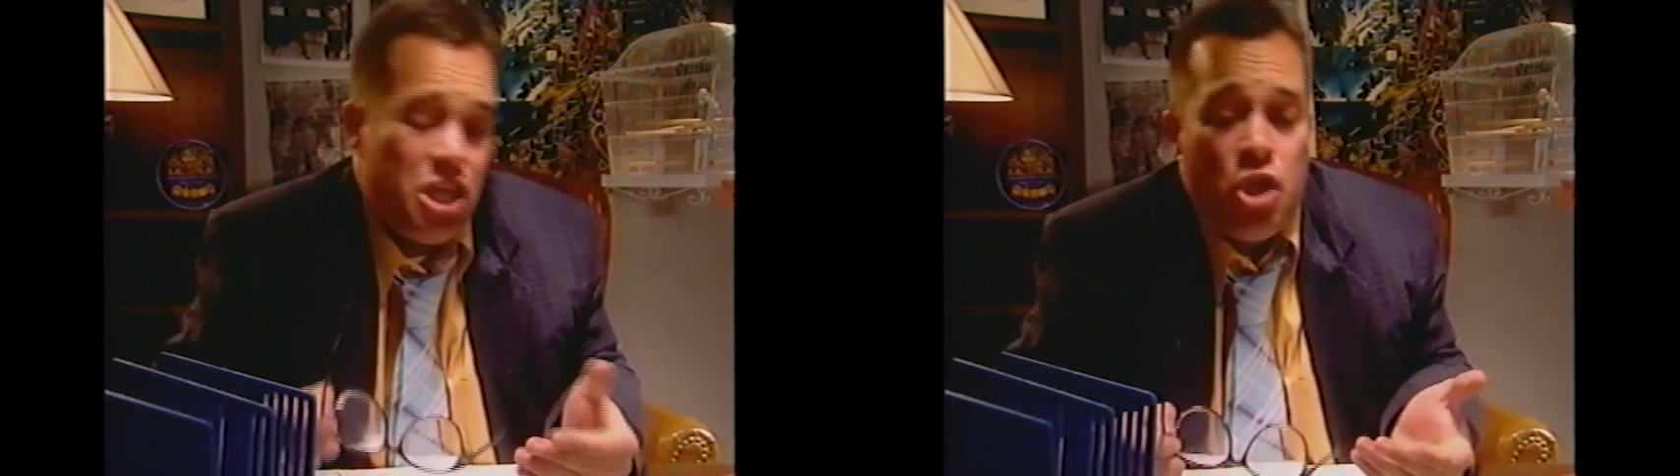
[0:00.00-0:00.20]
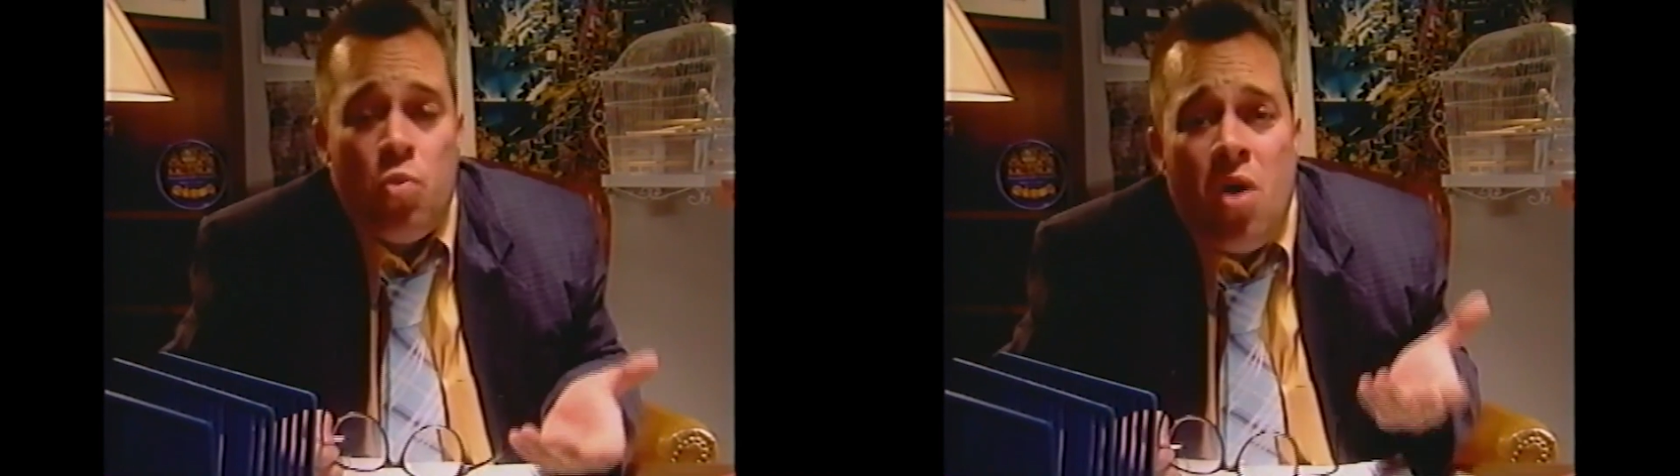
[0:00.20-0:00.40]

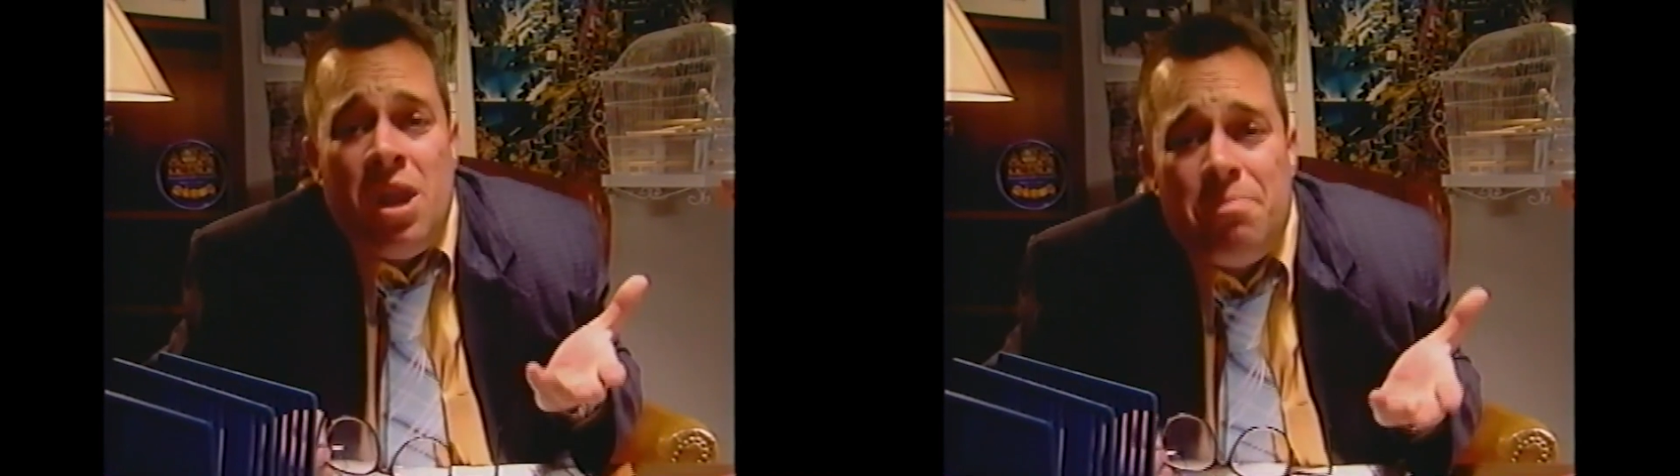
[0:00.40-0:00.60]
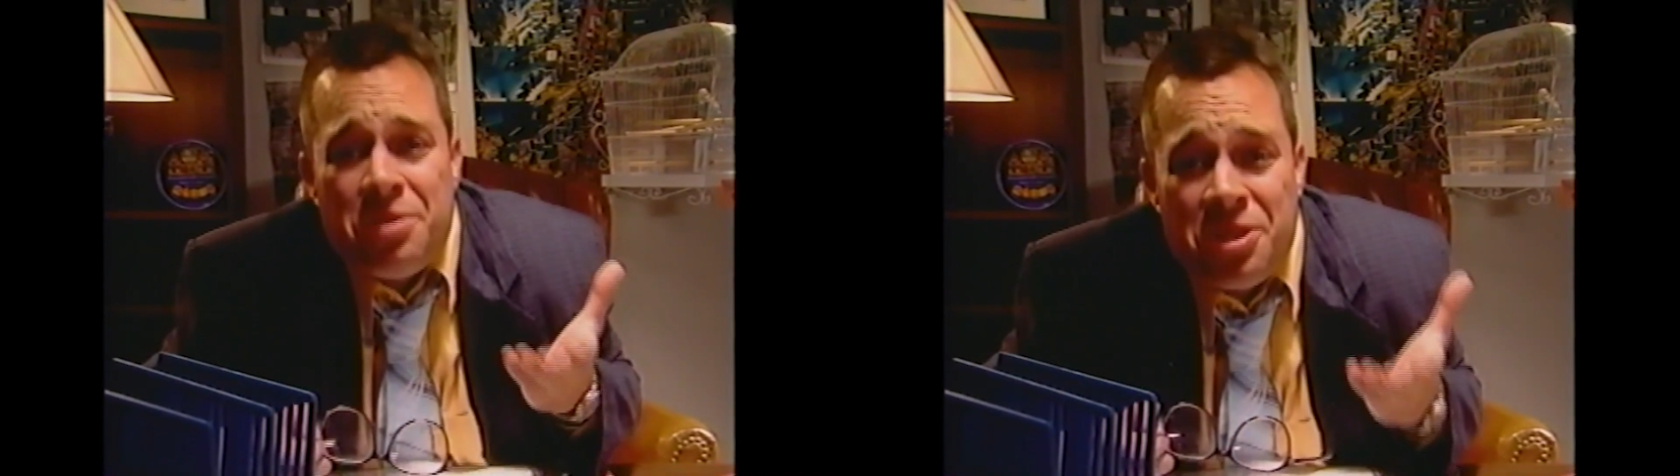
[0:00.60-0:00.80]
If you
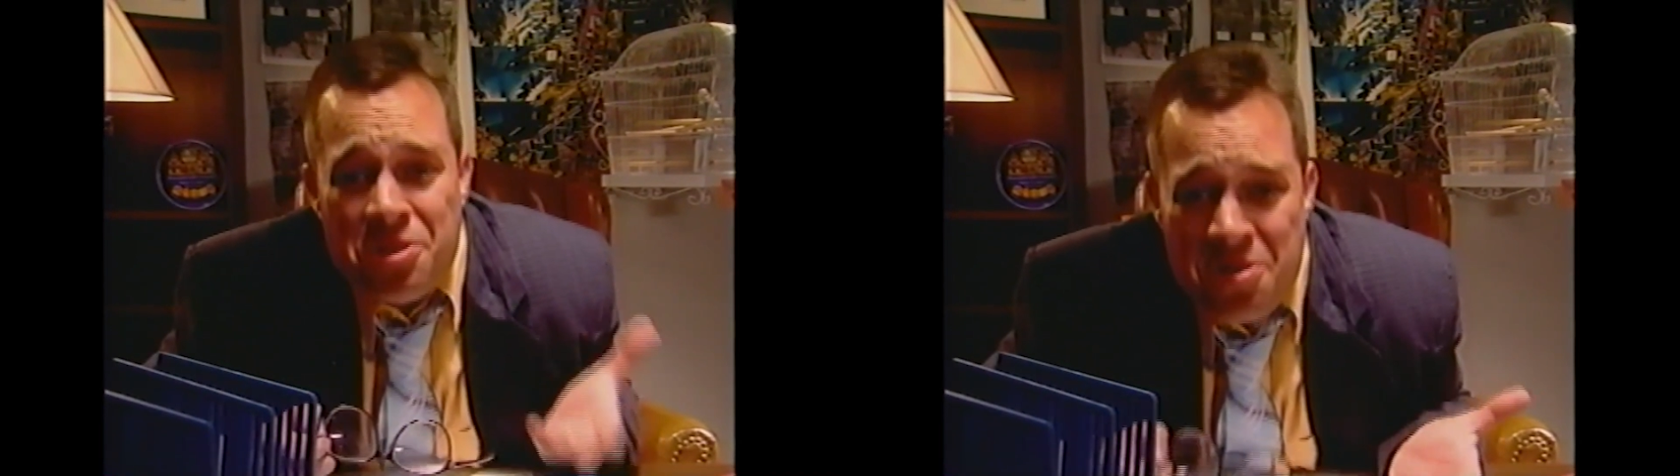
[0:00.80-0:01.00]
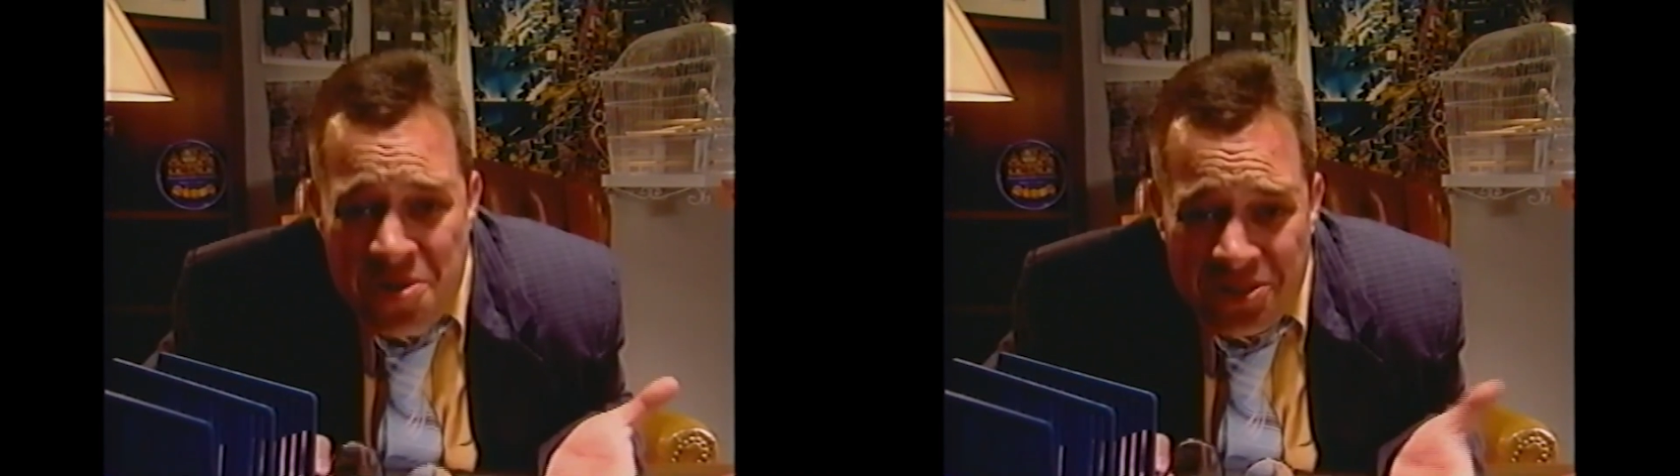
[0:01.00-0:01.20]
want to
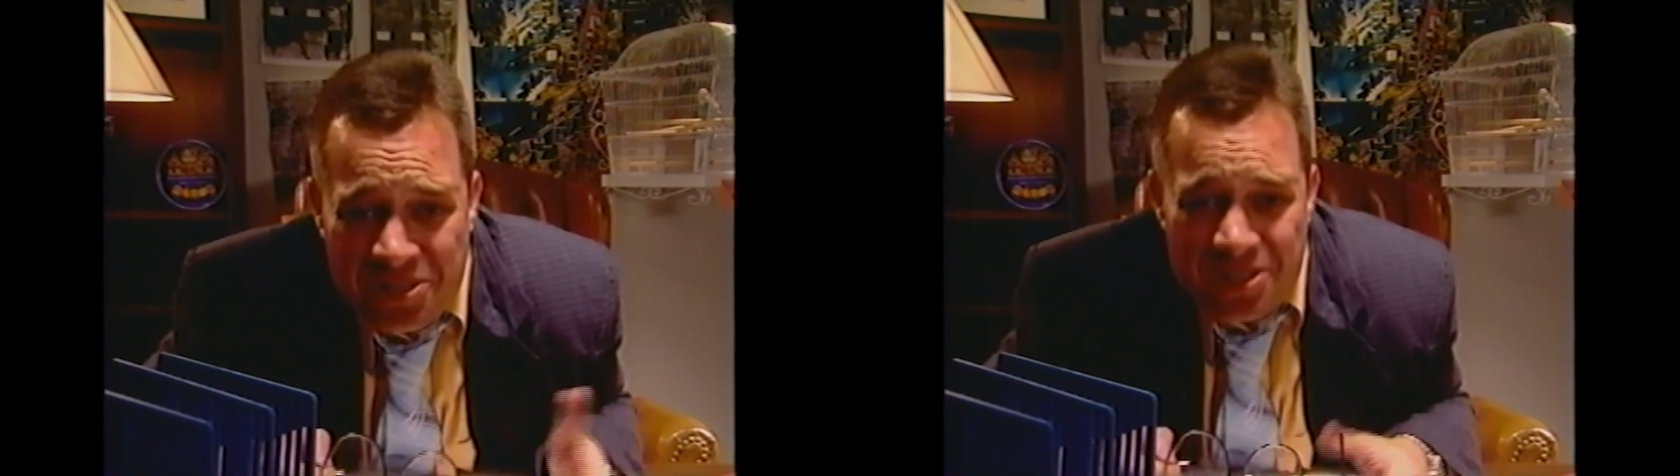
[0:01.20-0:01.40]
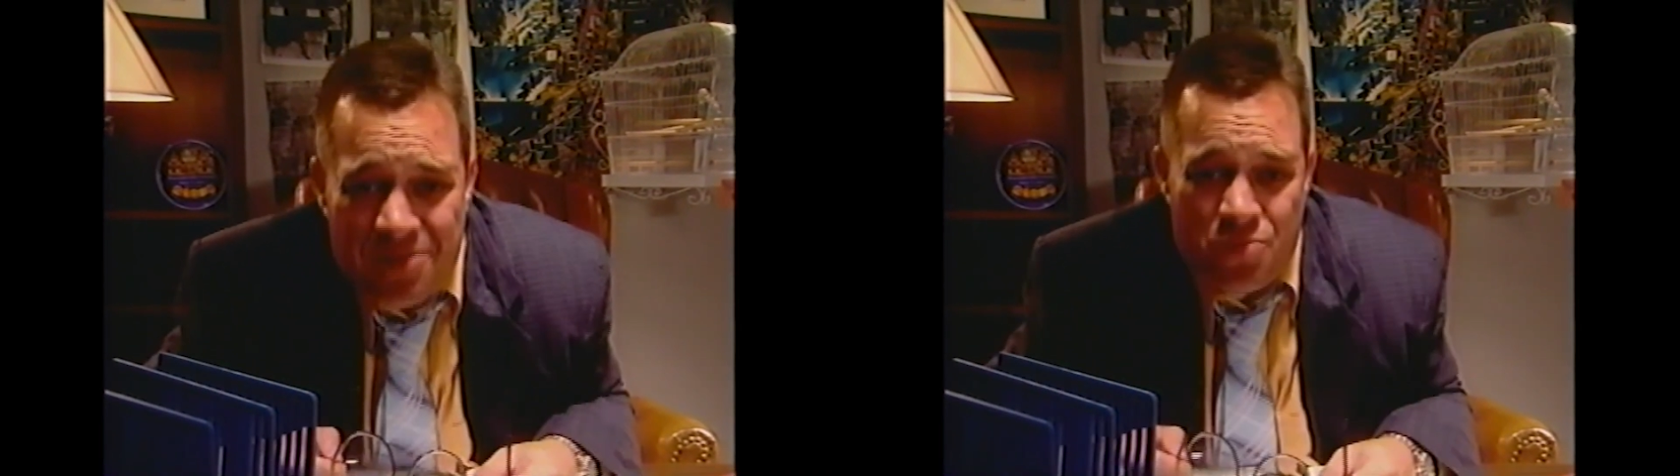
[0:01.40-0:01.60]
belong
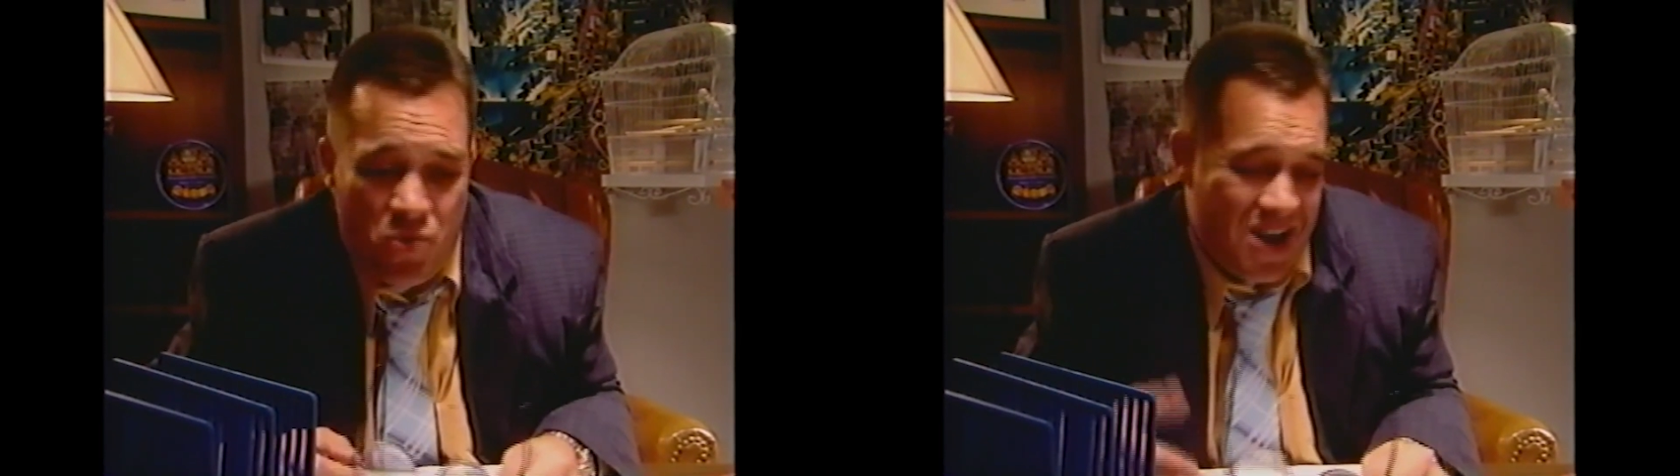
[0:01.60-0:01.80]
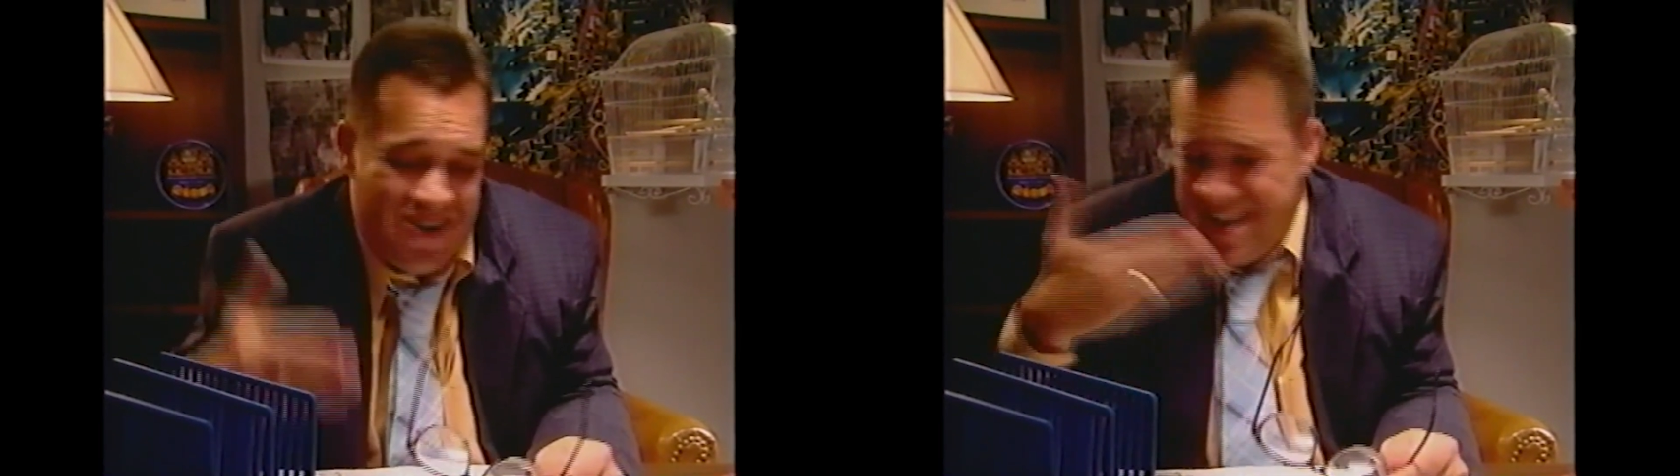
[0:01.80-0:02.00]

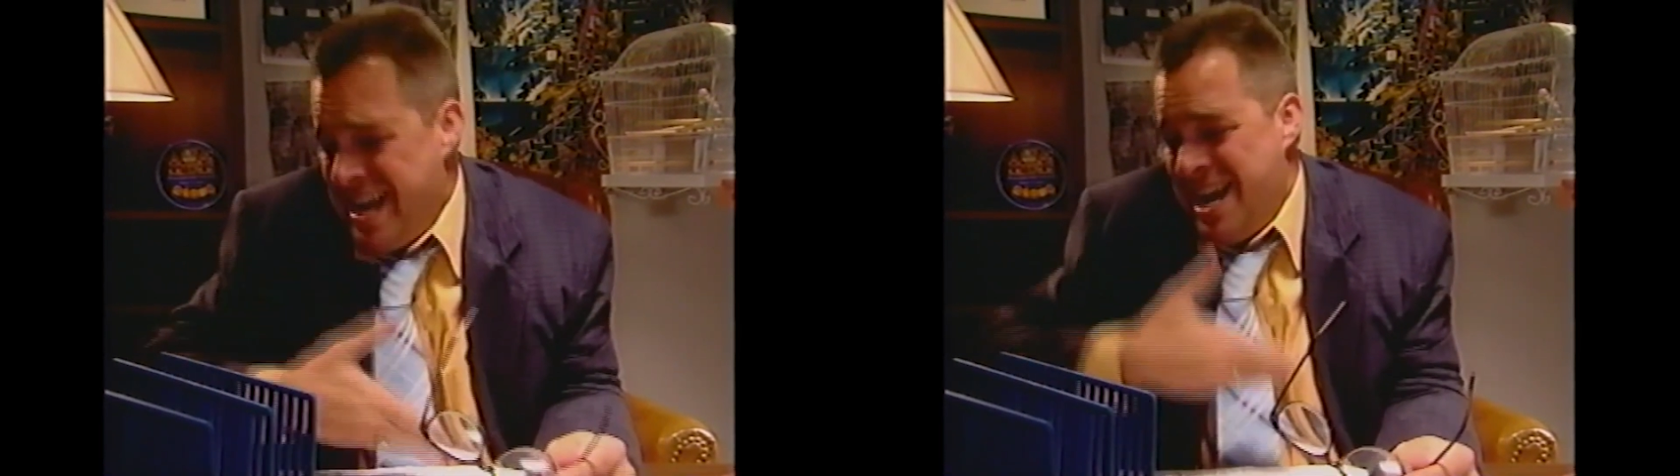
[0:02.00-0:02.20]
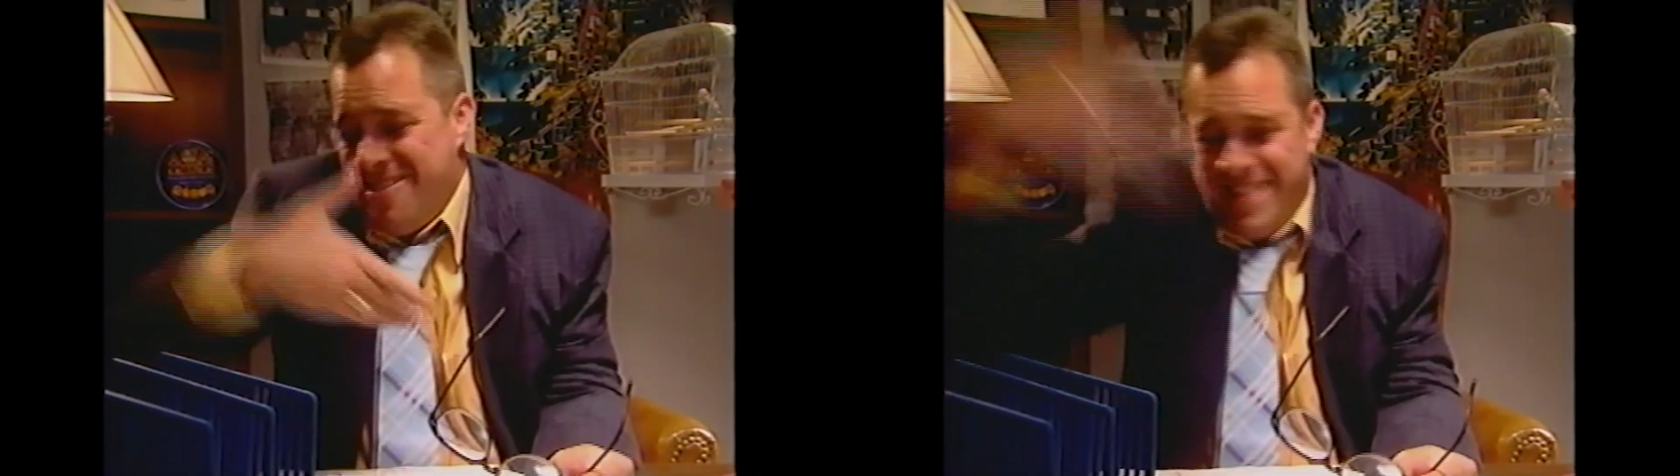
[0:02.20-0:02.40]
somewhere,
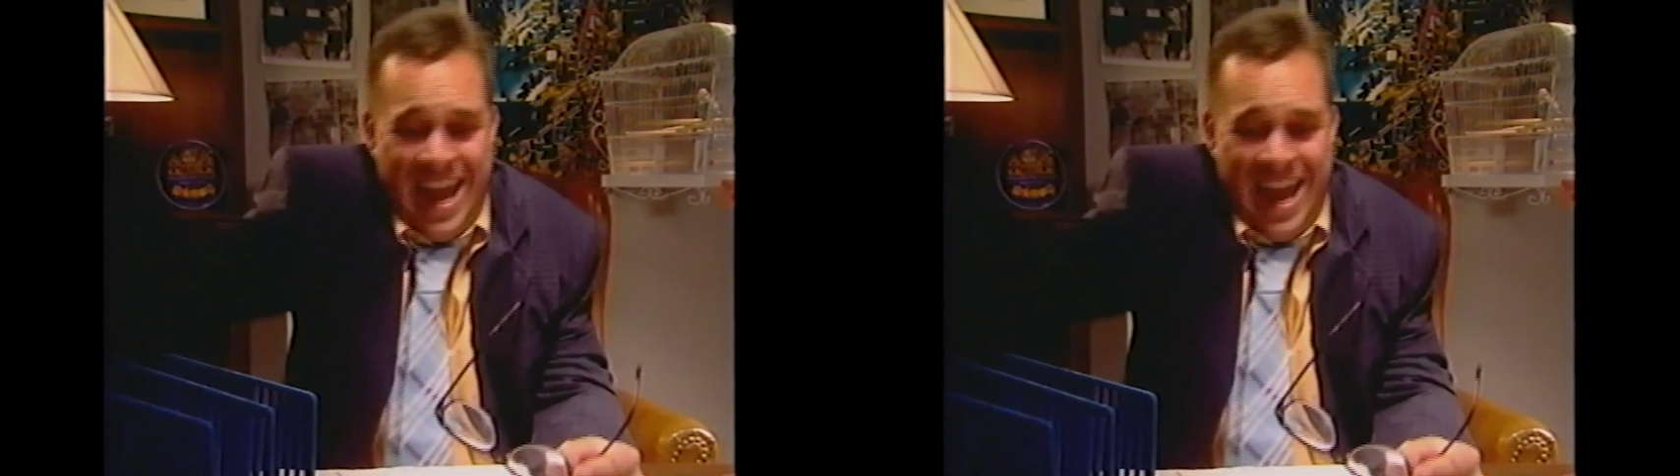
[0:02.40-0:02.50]
here,